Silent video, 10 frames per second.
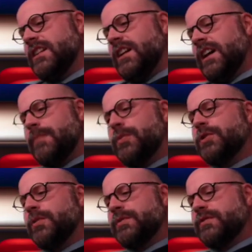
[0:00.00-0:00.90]
I pulled
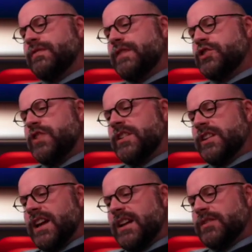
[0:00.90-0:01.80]
open the refrigerator and
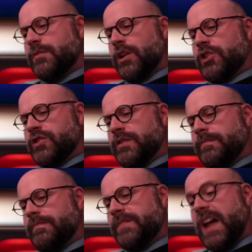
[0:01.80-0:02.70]
got out the margarine.
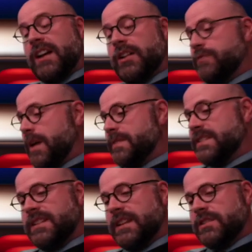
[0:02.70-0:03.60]
I unwrapped the
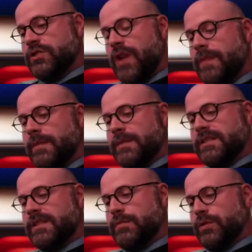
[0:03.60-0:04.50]
sticks and dropped them into
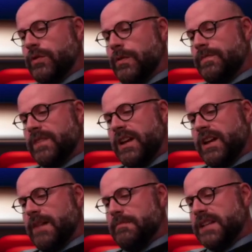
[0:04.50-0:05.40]
the bowl.
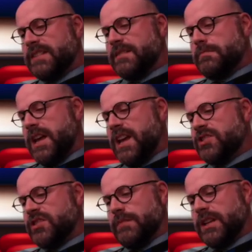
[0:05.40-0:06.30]
I mixed and
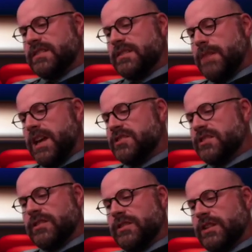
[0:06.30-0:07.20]
mashed
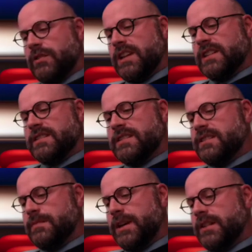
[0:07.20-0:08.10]
until the ingredients
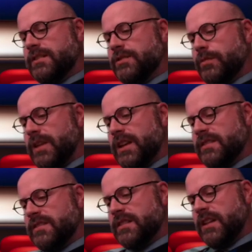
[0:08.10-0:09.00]
disappeared into a
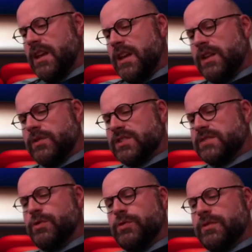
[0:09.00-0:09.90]
paste. It was
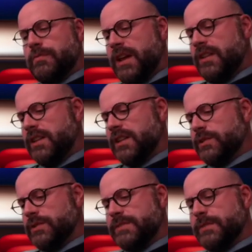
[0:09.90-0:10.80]
smooth and pale
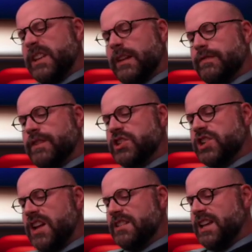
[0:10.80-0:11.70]
yellow and smelled like fresh
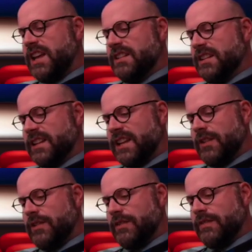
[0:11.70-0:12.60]
cotton candy at the
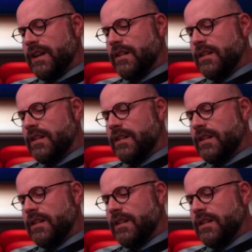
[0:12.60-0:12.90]
county fair.